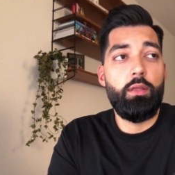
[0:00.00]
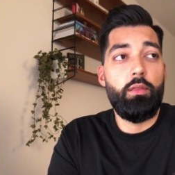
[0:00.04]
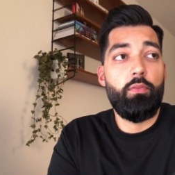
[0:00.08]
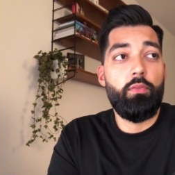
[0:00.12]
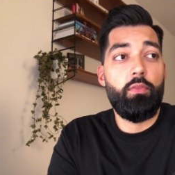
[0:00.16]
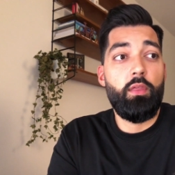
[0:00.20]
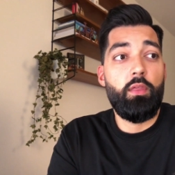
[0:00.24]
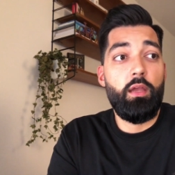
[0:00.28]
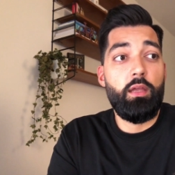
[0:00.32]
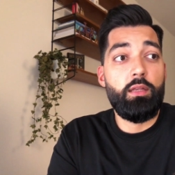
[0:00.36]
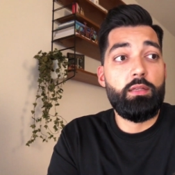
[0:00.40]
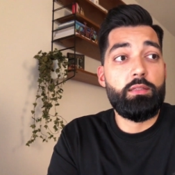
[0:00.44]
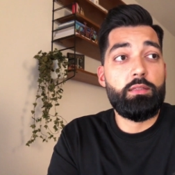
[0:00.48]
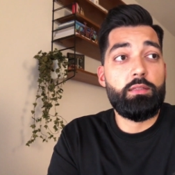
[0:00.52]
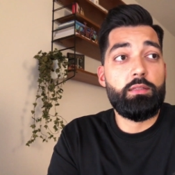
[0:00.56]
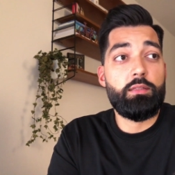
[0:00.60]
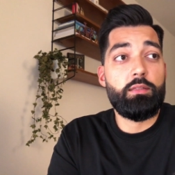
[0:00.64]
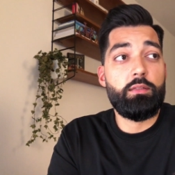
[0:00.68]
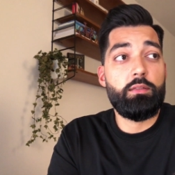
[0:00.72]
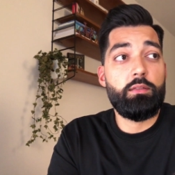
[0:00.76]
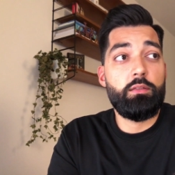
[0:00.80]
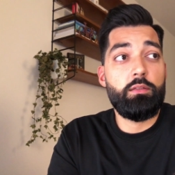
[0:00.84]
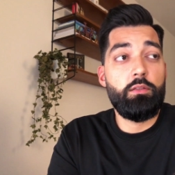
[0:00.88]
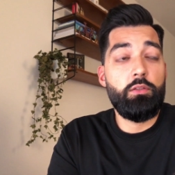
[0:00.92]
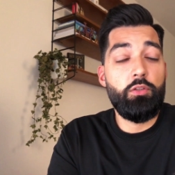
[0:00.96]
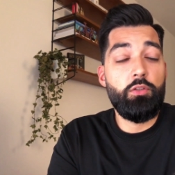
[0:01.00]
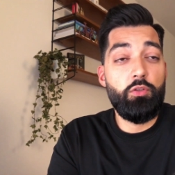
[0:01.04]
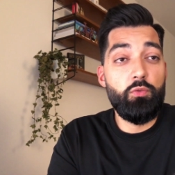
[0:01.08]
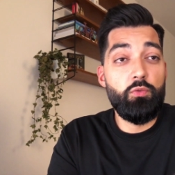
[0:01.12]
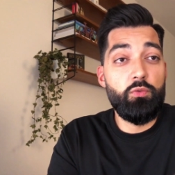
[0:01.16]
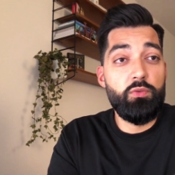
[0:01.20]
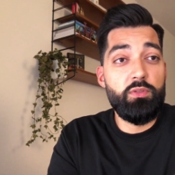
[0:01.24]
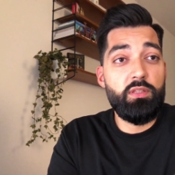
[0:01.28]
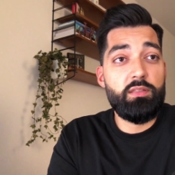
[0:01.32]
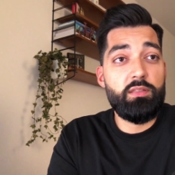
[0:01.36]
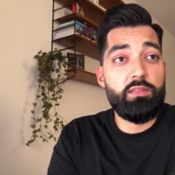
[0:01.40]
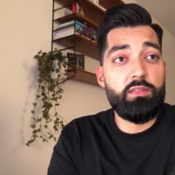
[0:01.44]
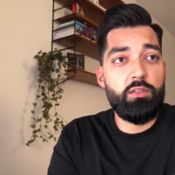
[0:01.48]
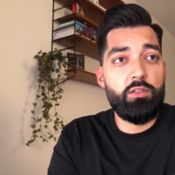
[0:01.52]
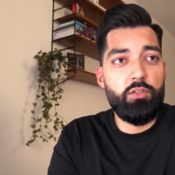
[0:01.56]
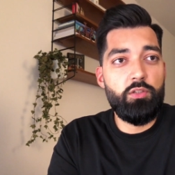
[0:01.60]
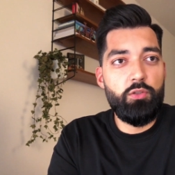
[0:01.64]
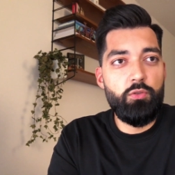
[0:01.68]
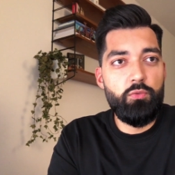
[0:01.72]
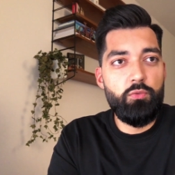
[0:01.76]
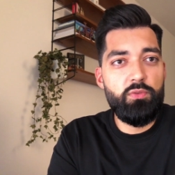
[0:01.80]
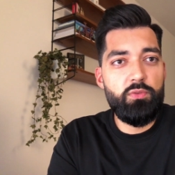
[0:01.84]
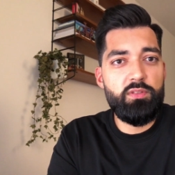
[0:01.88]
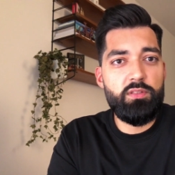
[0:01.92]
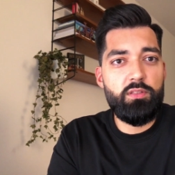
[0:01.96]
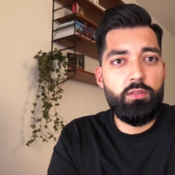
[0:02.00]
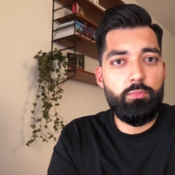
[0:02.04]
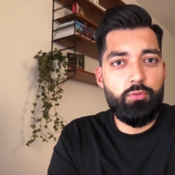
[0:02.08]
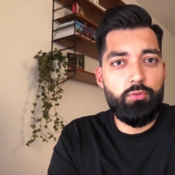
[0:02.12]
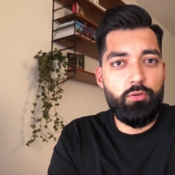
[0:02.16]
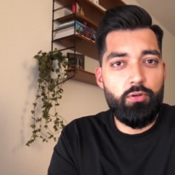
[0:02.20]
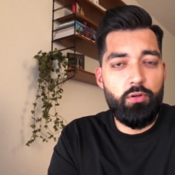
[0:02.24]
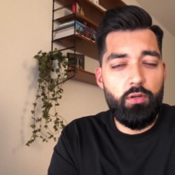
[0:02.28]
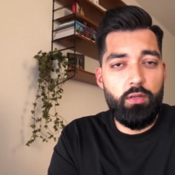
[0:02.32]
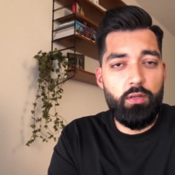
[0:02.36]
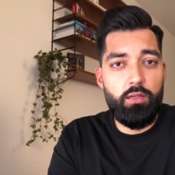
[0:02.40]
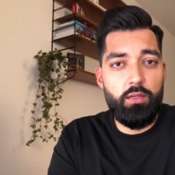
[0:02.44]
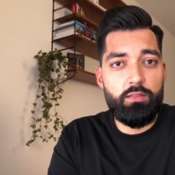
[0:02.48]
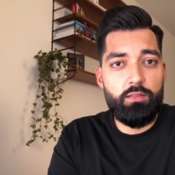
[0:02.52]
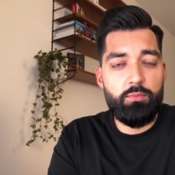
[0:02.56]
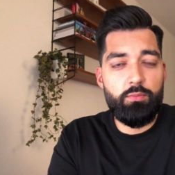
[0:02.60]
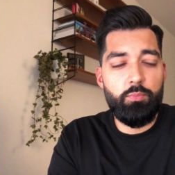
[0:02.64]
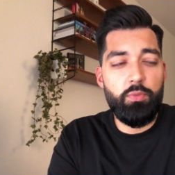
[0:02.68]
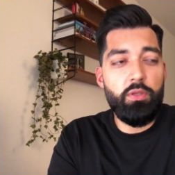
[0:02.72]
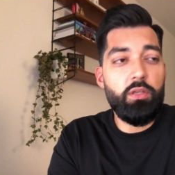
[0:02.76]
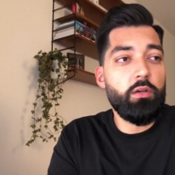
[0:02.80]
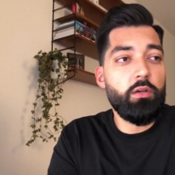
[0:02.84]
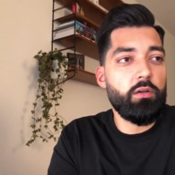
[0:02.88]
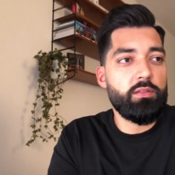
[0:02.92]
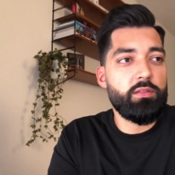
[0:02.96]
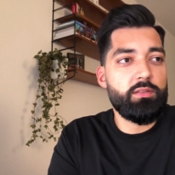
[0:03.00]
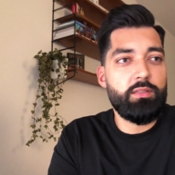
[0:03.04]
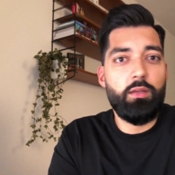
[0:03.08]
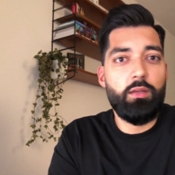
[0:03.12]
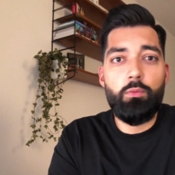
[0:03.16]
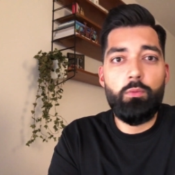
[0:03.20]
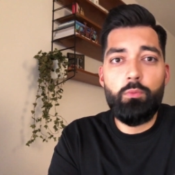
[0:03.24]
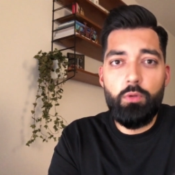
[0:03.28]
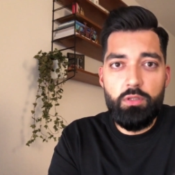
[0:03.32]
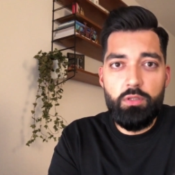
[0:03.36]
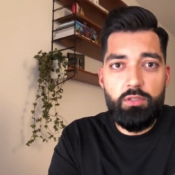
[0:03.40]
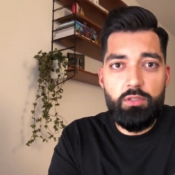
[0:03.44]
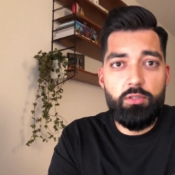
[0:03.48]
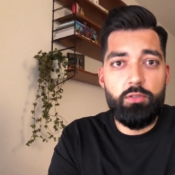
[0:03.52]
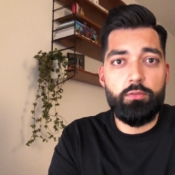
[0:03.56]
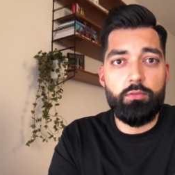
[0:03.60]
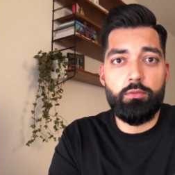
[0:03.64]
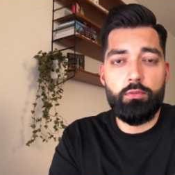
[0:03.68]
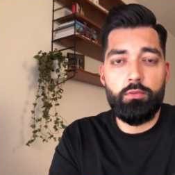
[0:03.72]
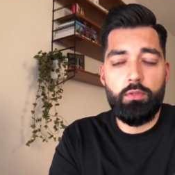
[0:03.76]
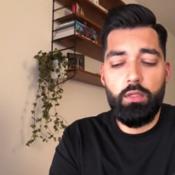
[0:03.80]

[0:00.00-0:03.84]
that users use the product because they want to,